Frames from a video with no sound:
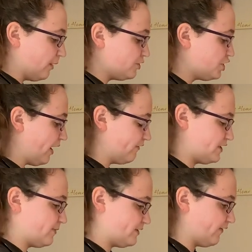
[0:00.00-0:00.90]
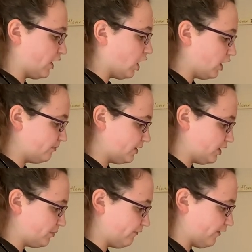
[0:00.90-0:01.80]
Do you have a specific arm that
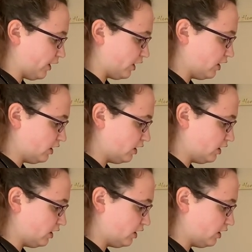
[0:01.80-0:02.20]
you prefer?